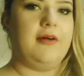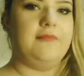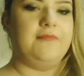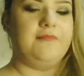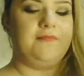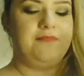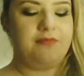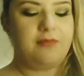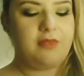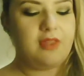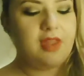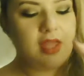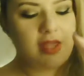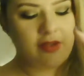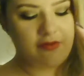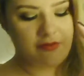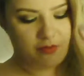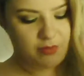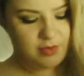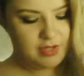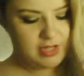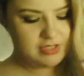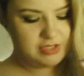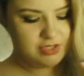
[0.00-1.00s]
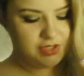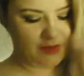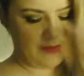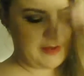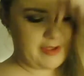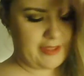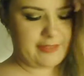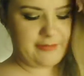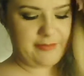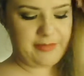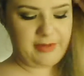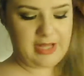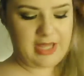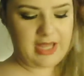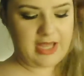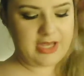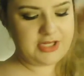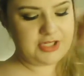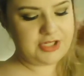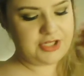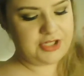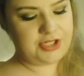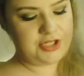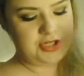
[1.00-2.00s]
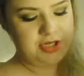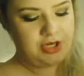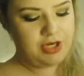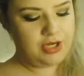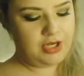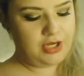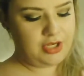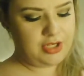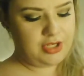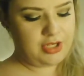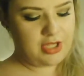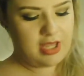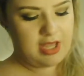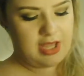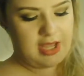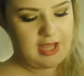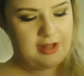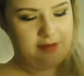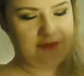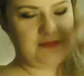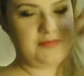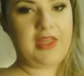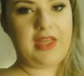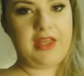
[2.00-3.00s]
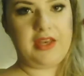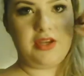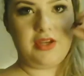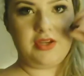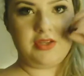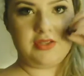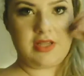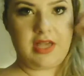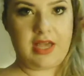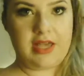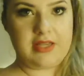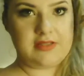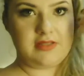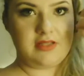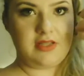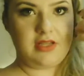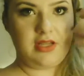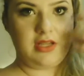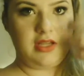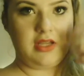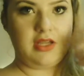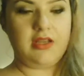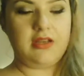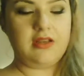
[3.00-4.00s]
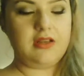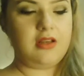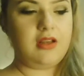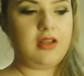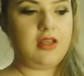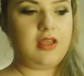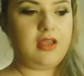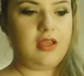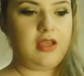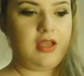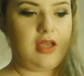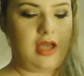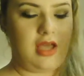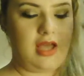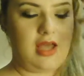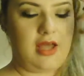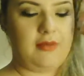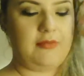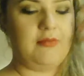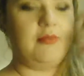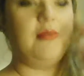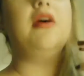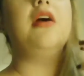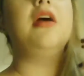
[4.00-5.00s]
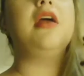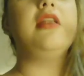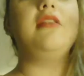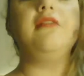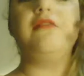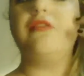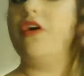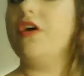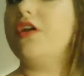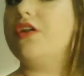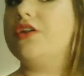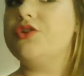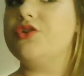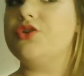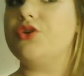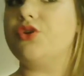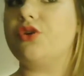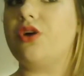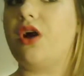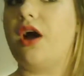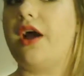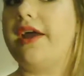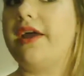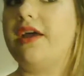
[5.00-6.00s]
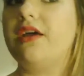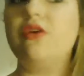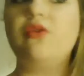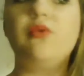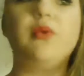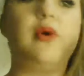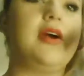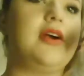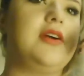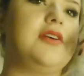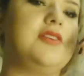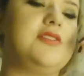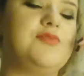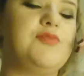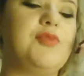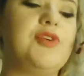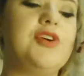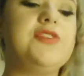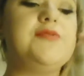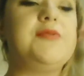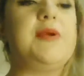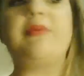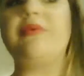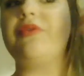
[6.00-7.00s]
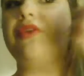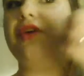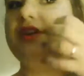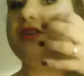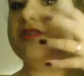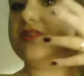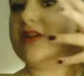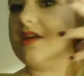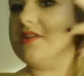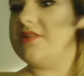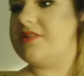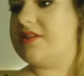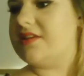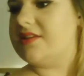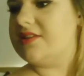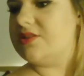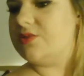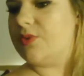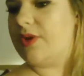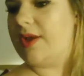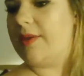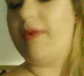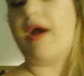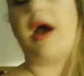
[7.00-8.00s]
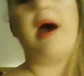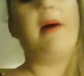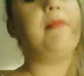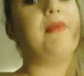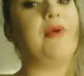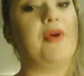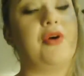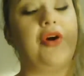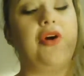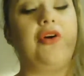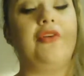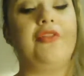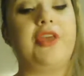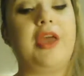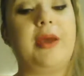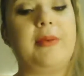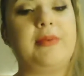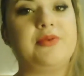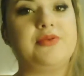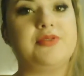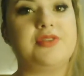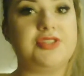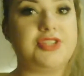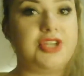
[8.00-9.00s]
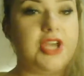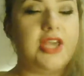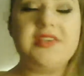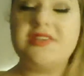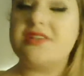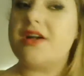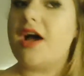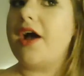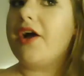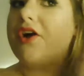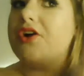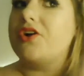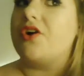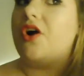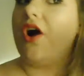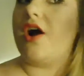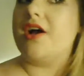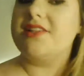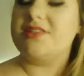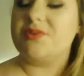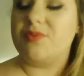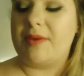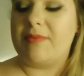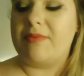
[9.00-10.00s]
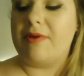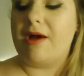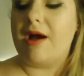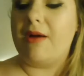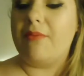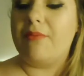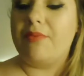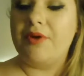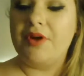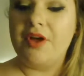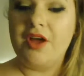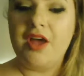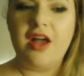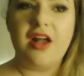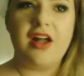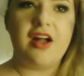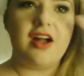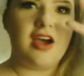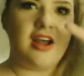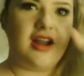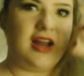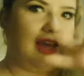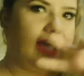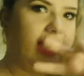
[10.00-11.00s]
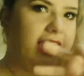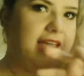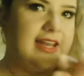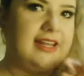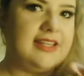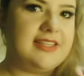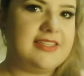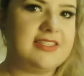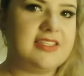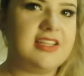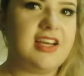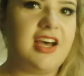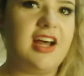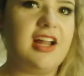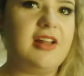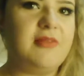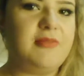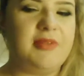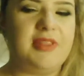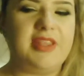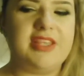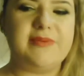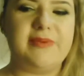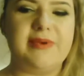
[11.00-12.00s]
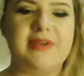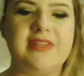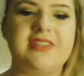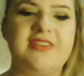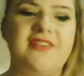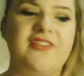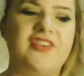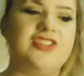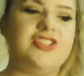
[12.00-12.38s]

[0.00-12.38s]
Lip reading: Even when they're talking about the blush, they use it as a inverted triangle, whereas most people these days, they sweep up or go on the apples of the cheeks. I sweep up, kind of like 80s style, but that's because I've got a chubby